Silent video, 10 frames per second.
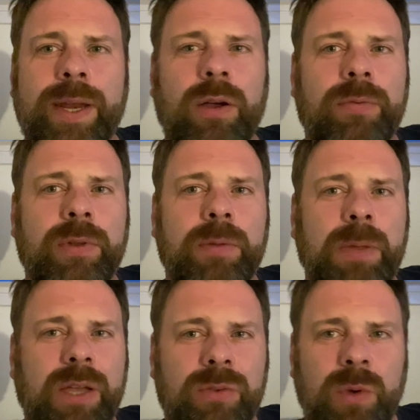offered,
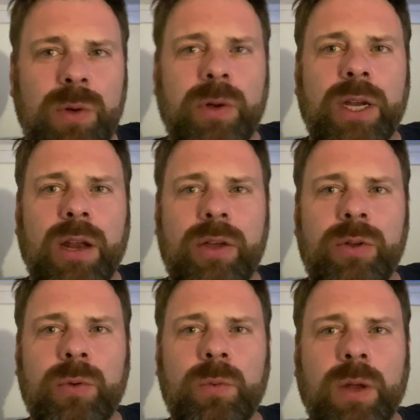because we were in a
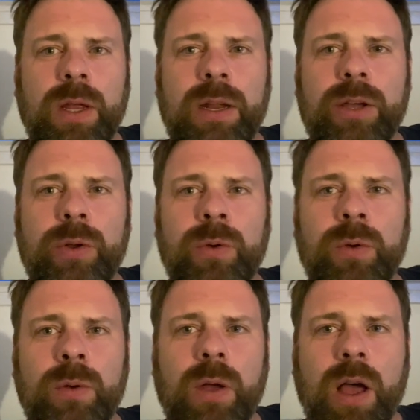
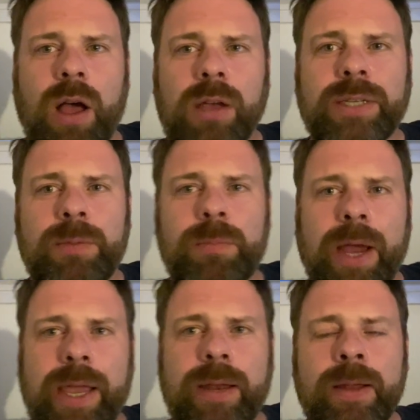low asking
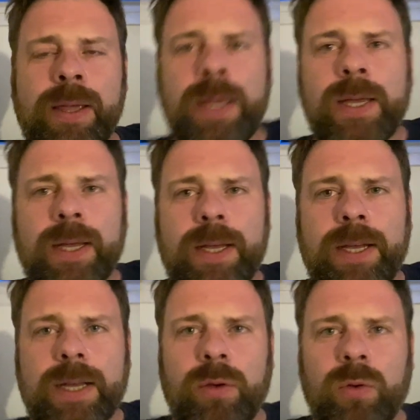bracket.
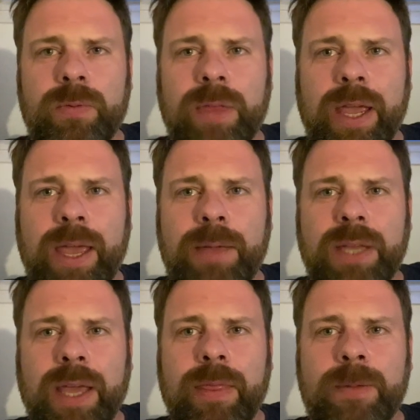All of that came
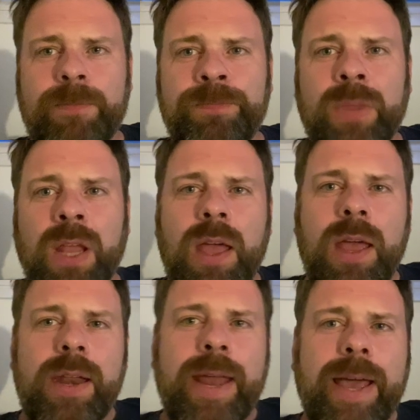together.
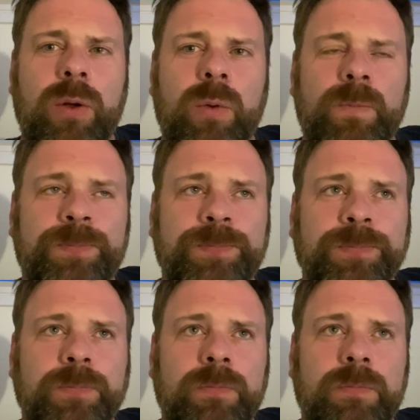Now,
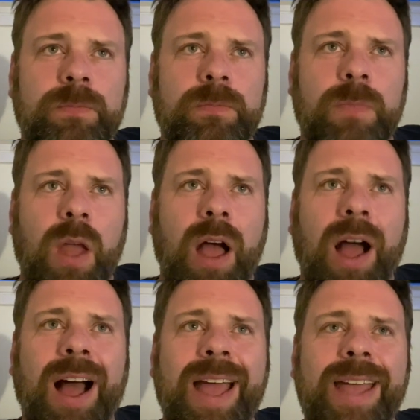
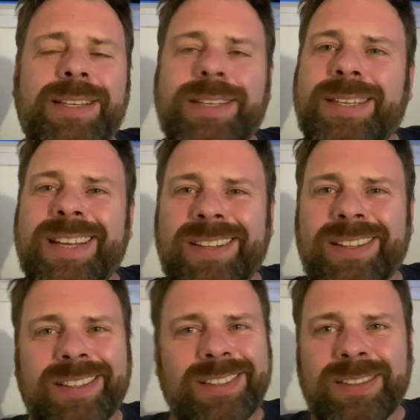it
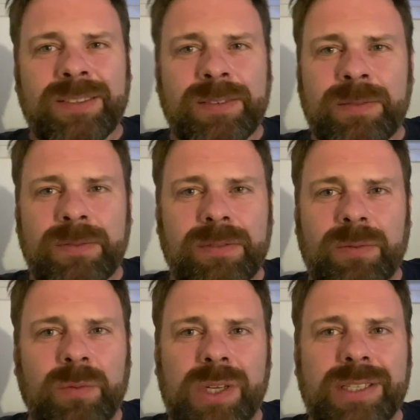still
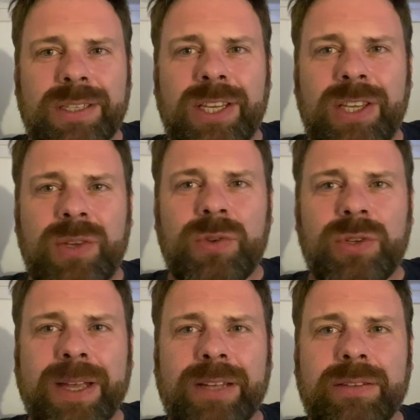wasn't a huge
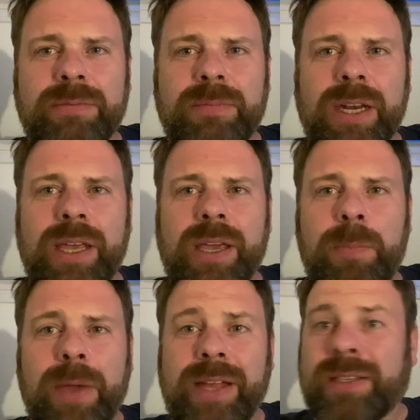amount of money
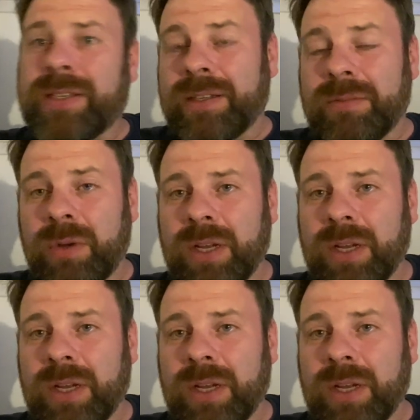compared to